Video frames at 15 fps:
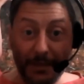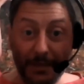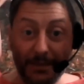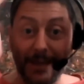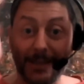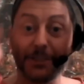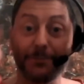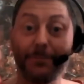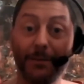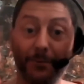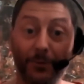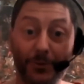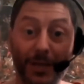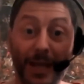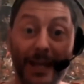next to
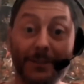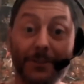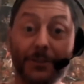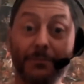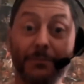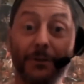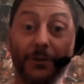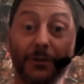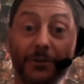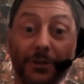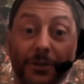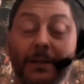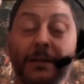people's heads, because